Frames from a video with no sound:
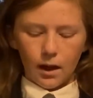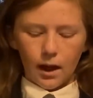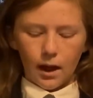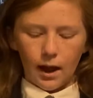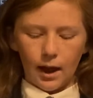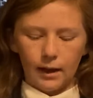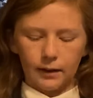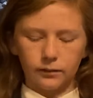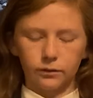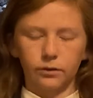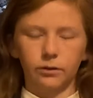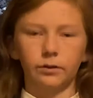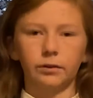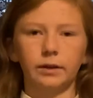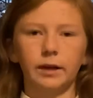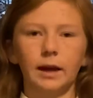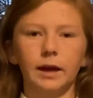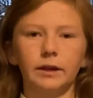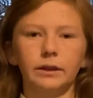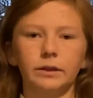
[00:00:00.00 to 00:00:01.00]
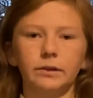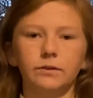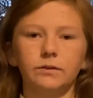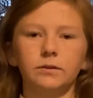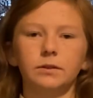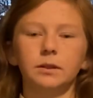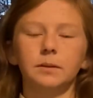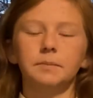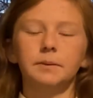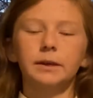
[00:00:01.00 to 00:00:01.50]
I learned how to
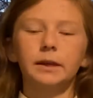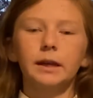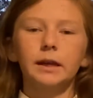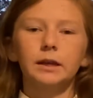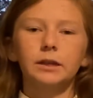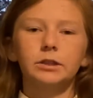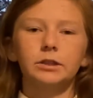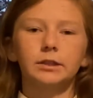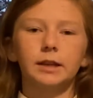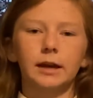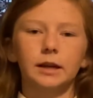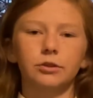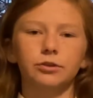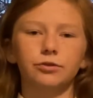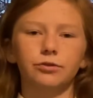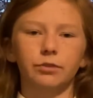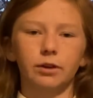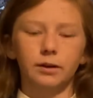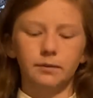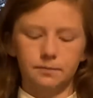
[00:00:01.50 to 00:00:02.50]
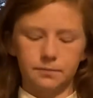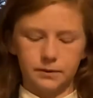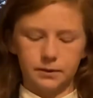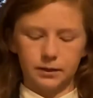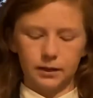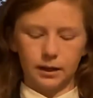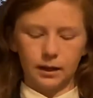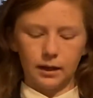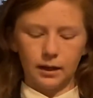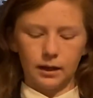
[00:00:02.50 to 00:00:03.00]
use the pH test strips
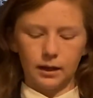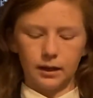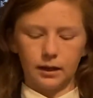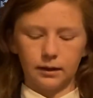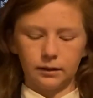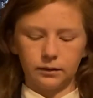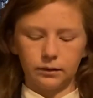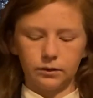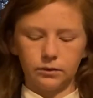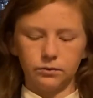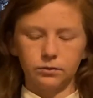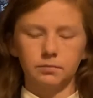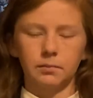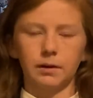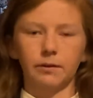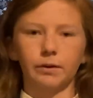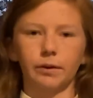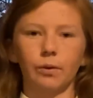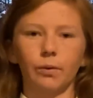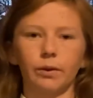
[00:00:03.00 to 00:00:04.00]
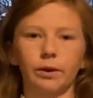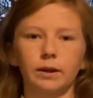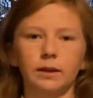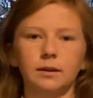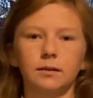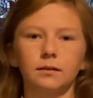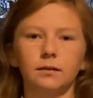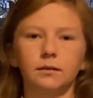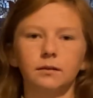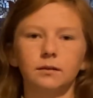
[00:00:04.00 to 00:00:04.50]
and use my
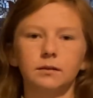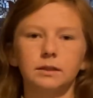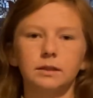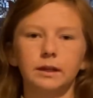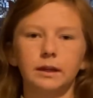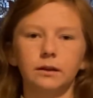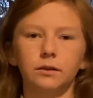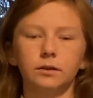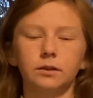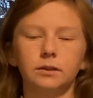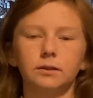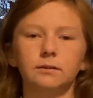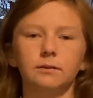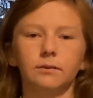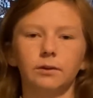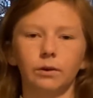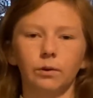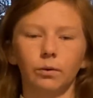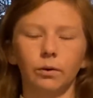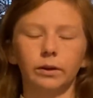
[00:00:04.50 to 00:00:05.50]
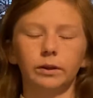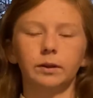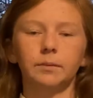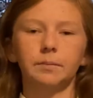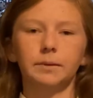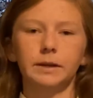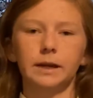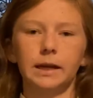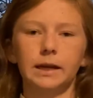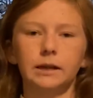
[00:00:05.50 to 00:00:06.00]
recording skills to record the
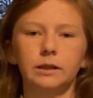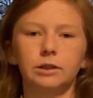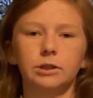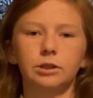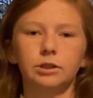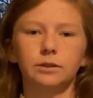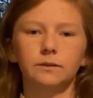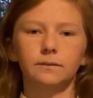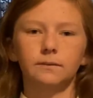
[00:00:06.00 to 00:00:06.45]
pH.